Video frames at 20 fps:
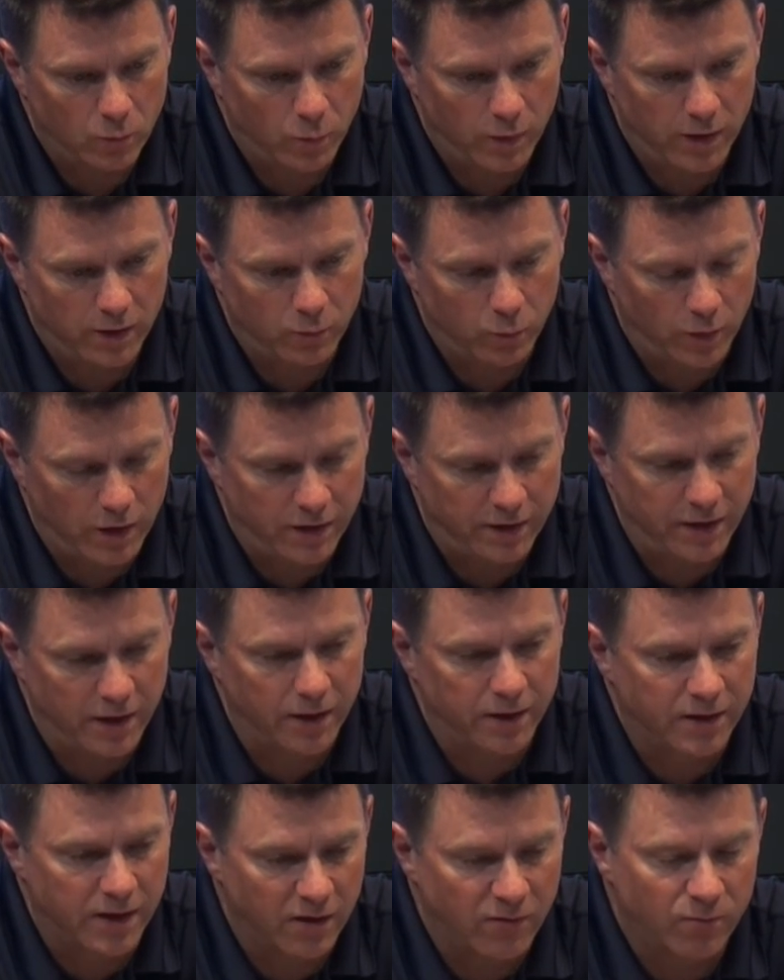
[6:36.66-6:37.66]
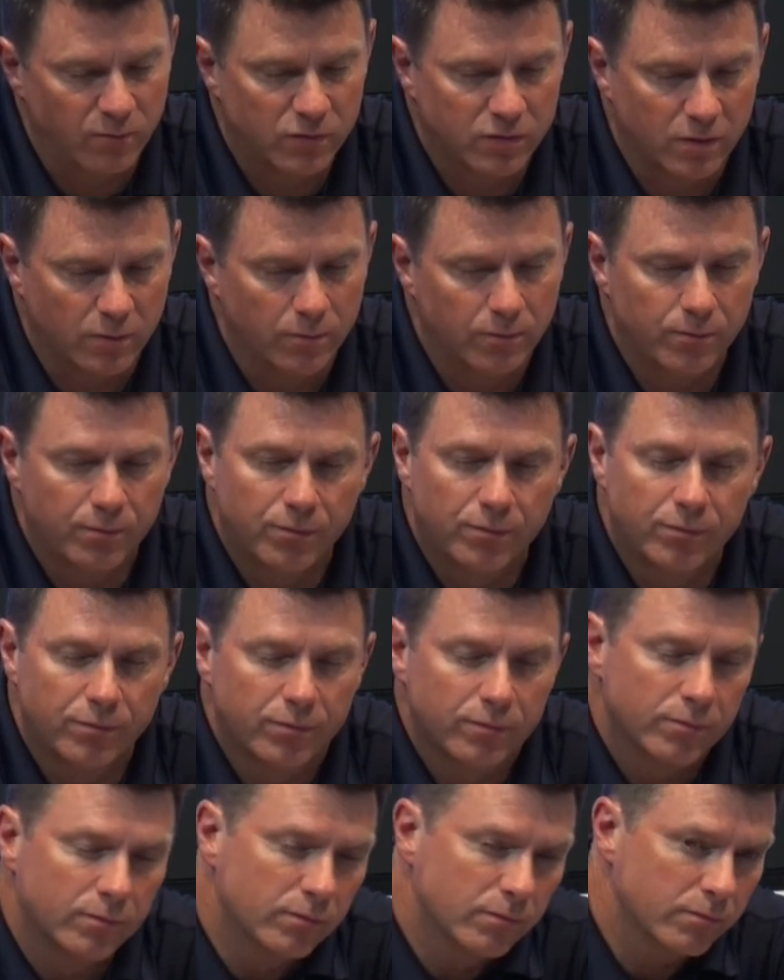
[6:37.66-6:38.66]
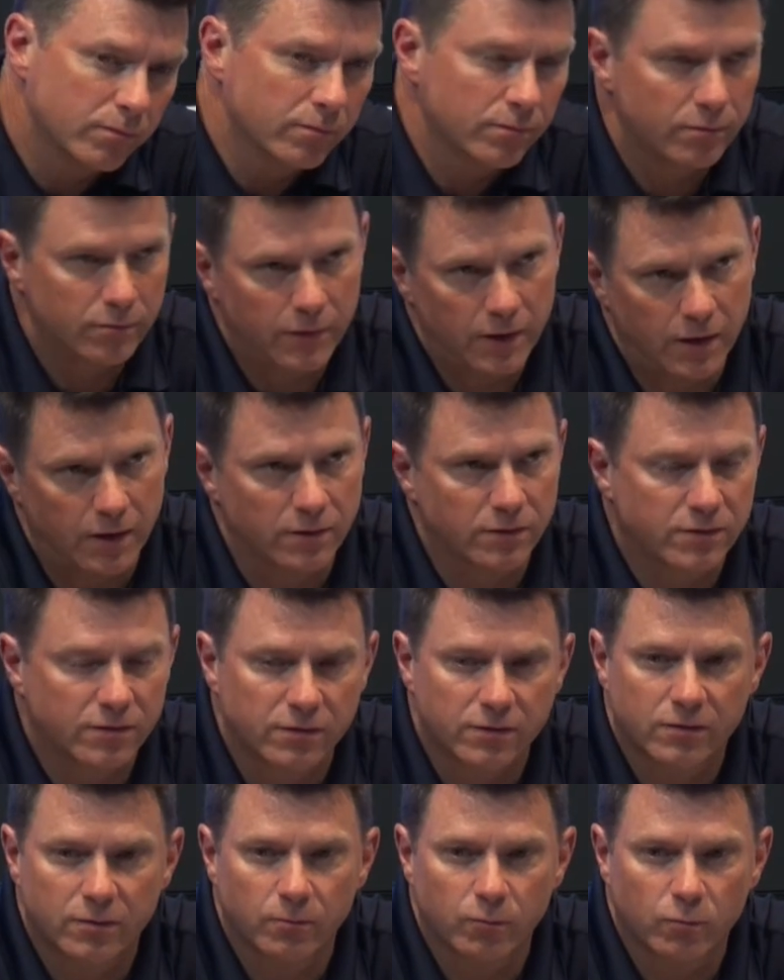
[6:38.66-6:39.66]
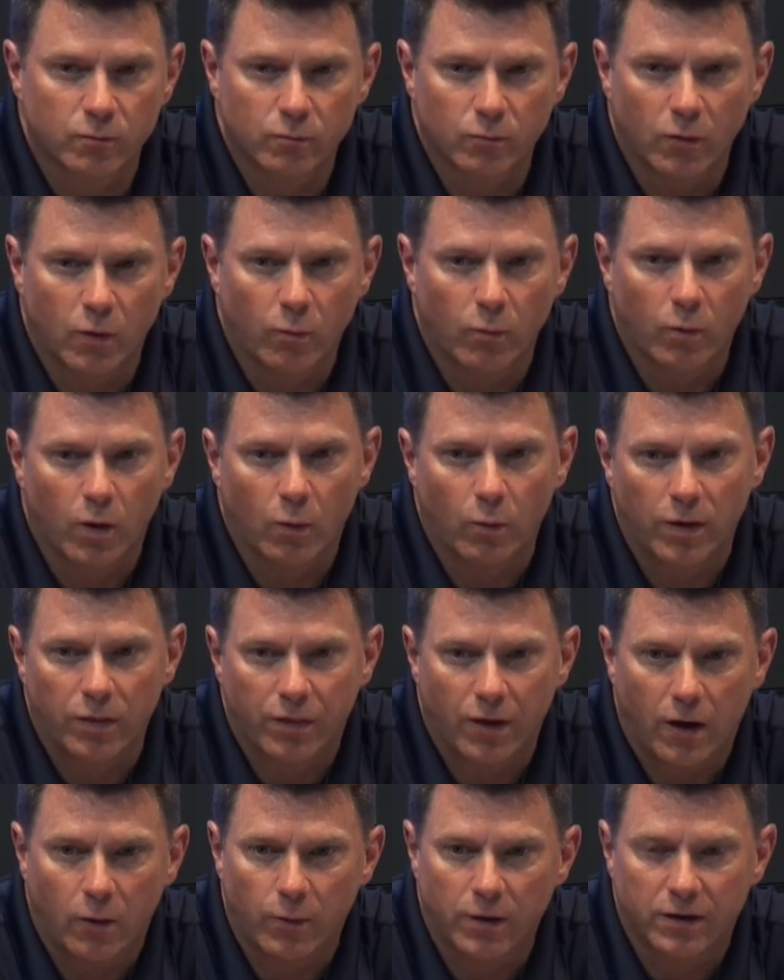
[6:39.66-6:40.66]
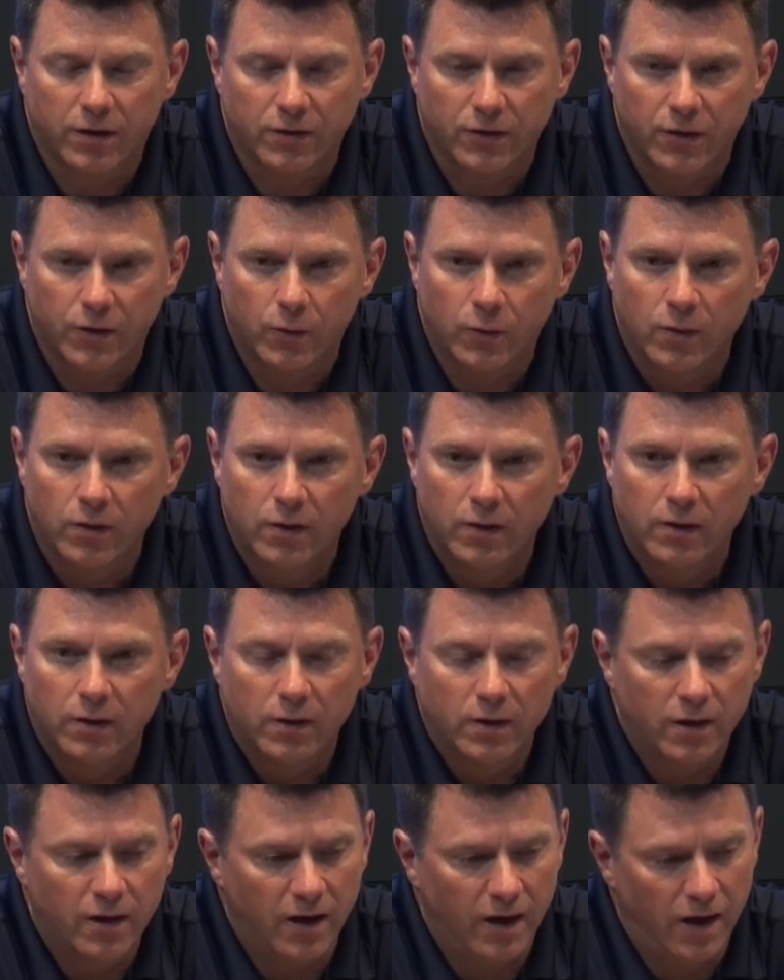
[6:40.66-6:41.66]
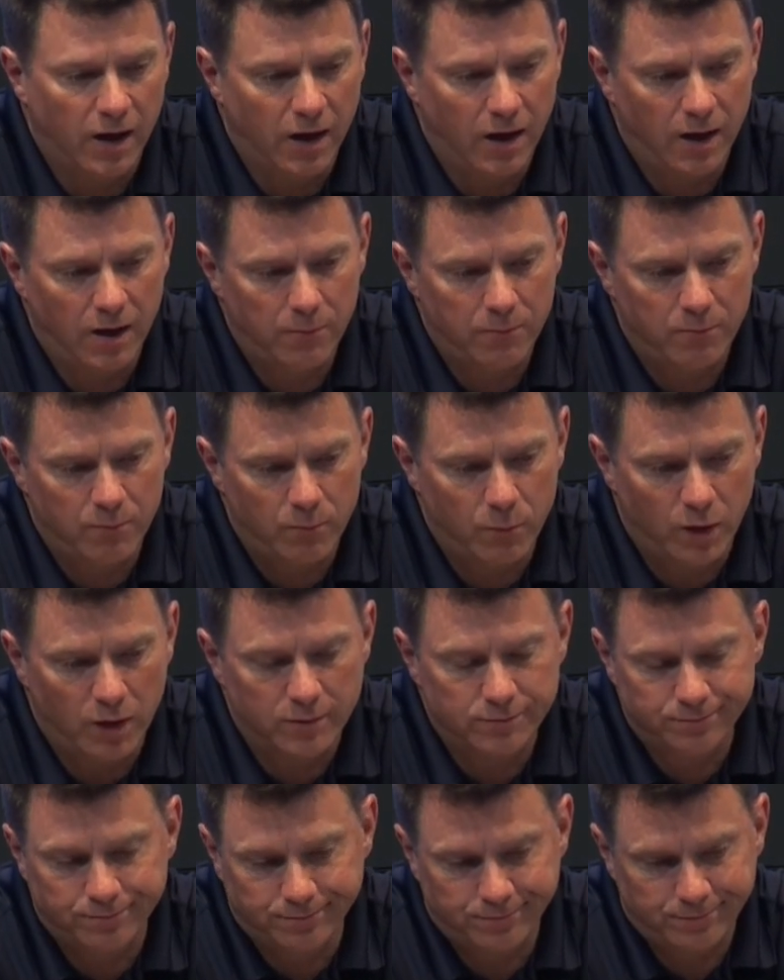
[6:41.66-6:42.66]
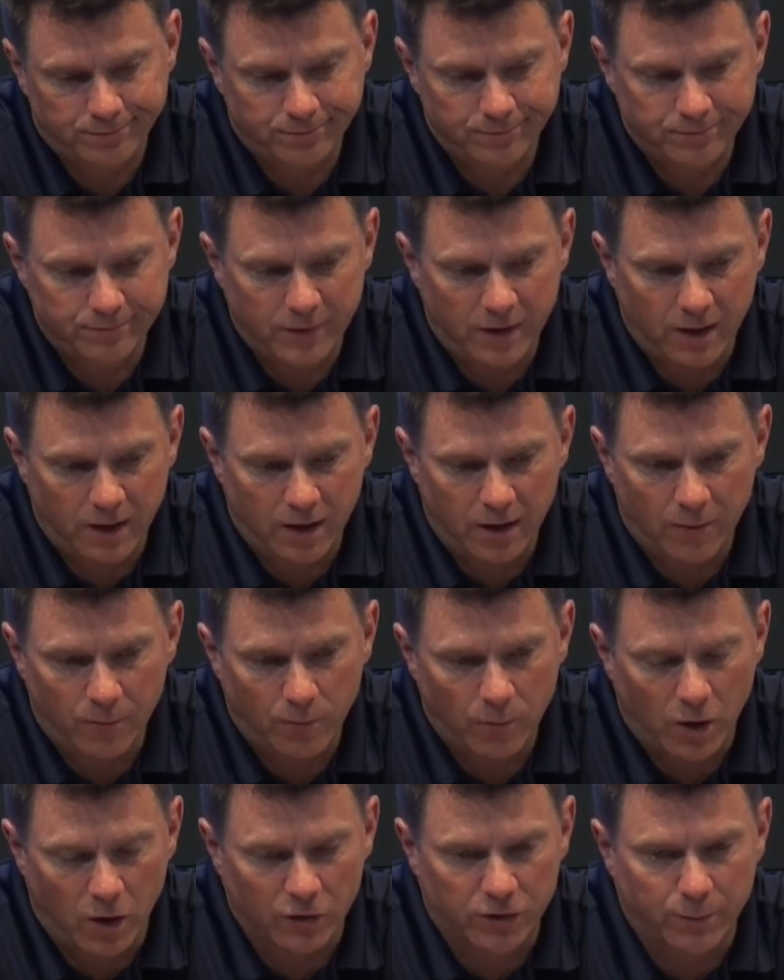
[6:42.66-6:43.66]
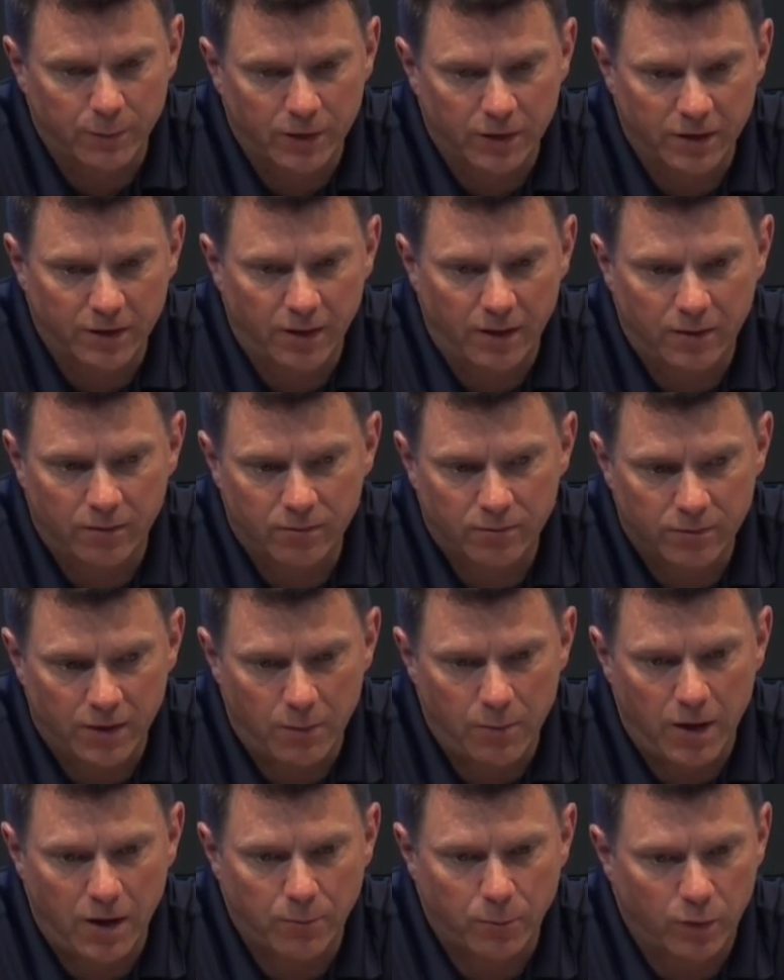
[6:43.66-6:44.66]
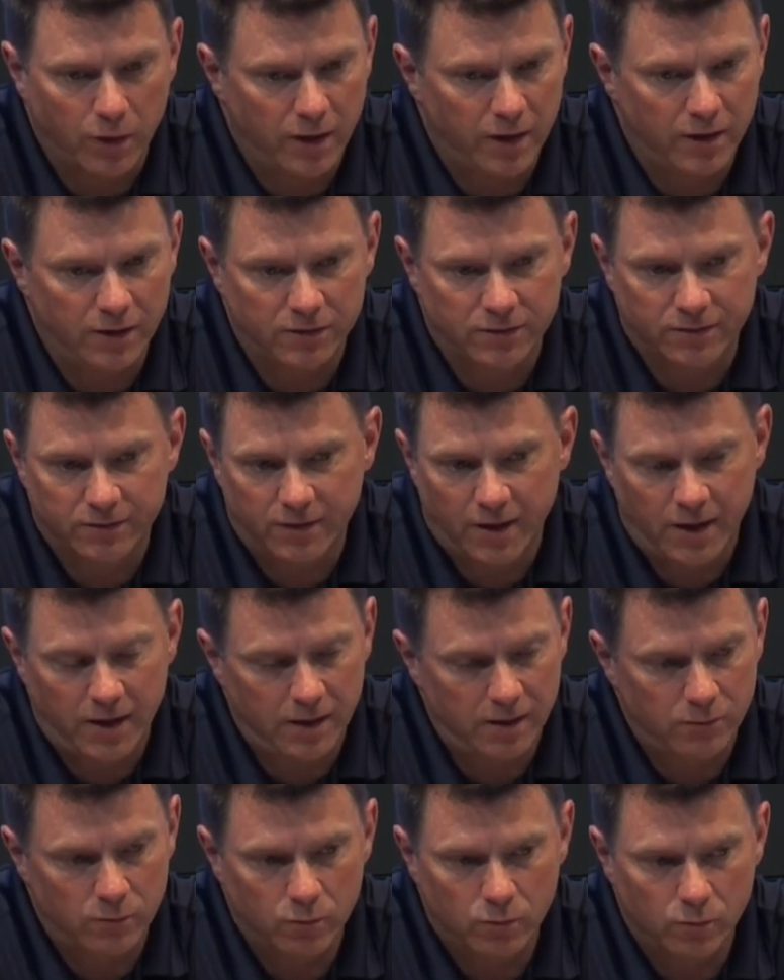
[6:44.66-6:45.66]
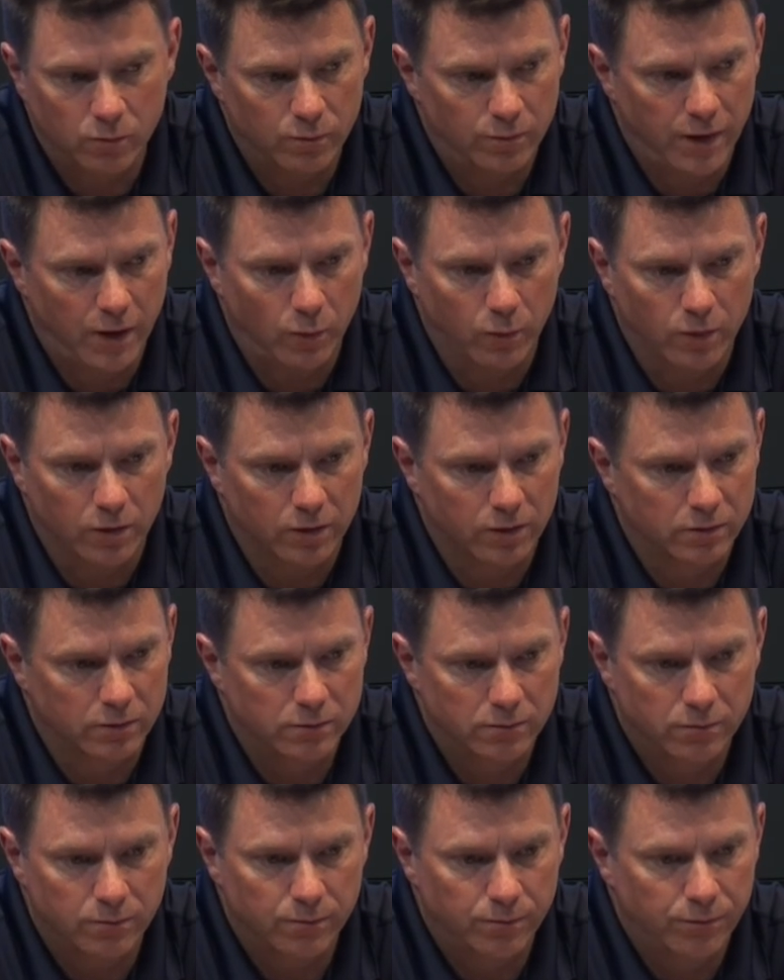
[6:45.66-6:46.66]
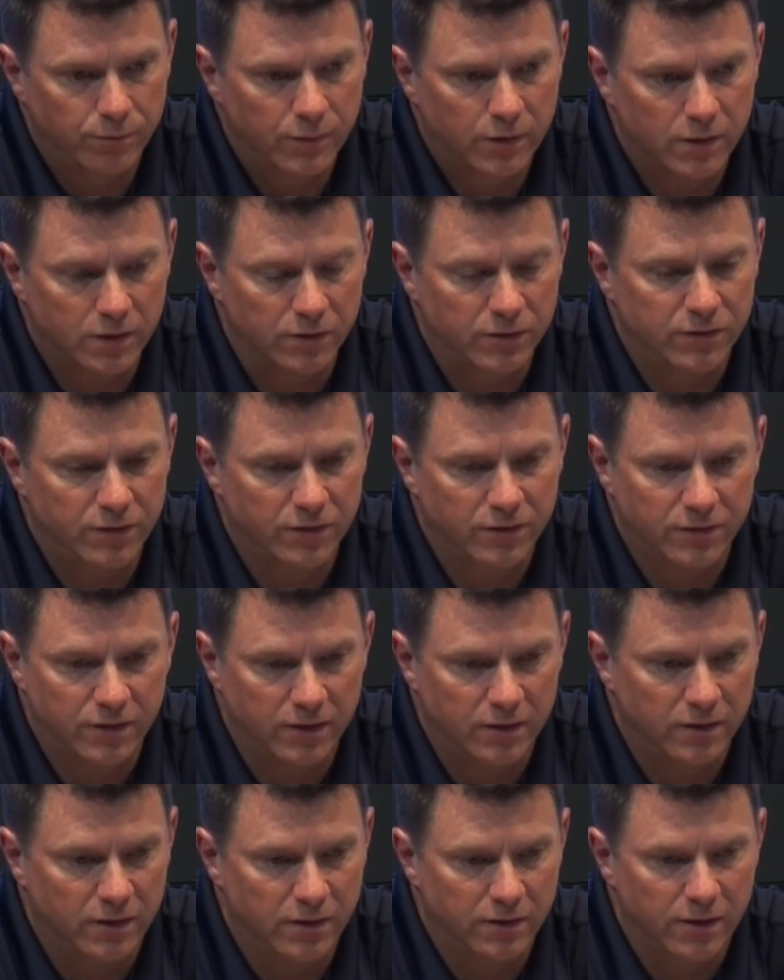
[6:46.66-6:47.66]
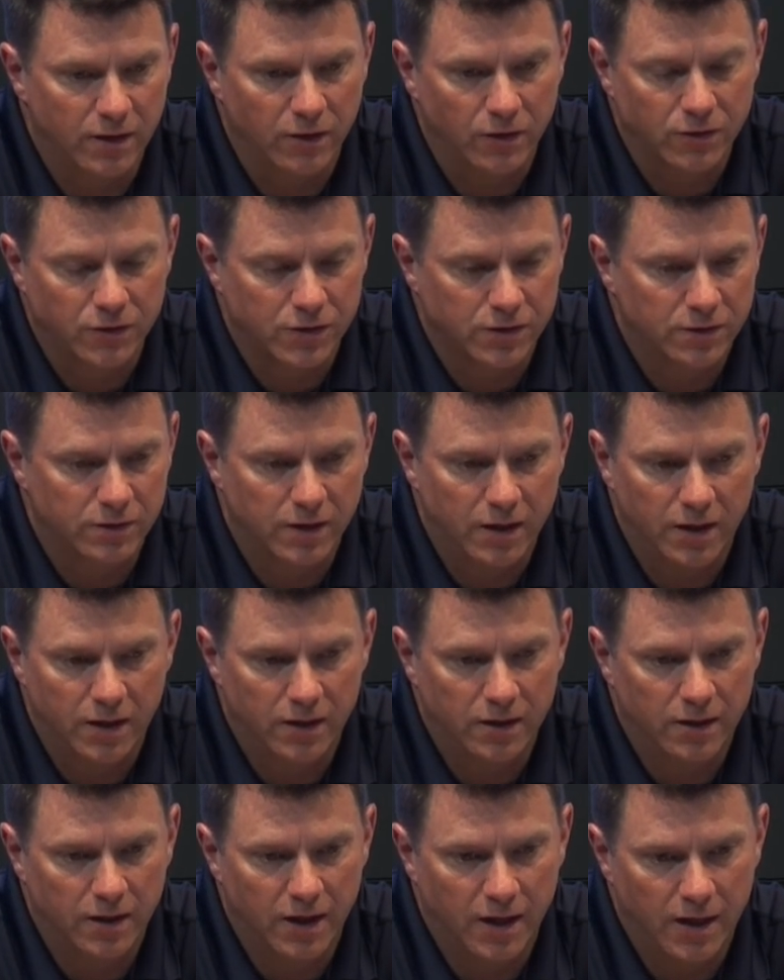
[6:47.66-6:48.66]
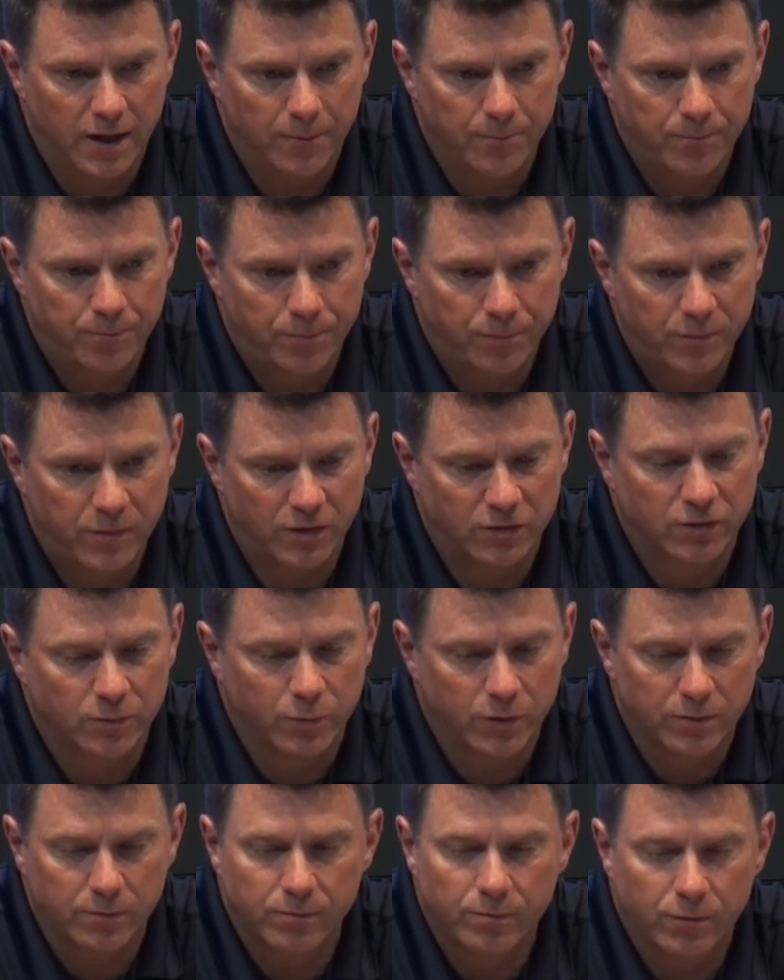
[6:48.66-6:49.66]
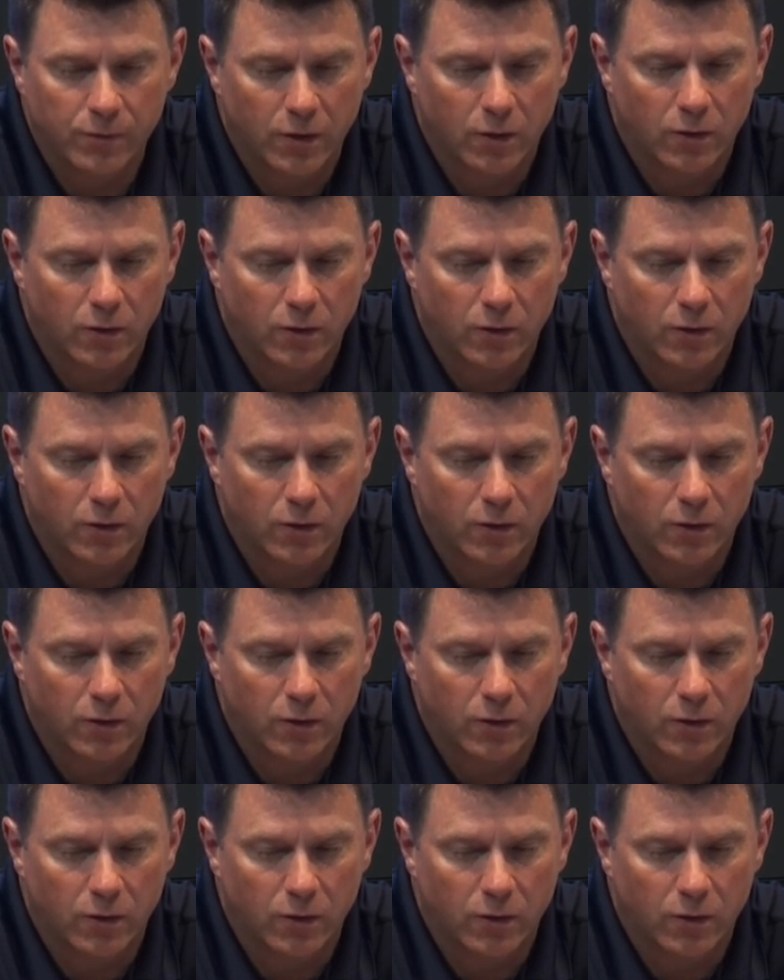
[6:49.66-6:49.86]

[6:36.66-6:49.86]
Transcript: we we did give him some hints of what we thought we could do, uh, but um, ultimately they, they made plays and they they were consistent and diligent and um, disciplined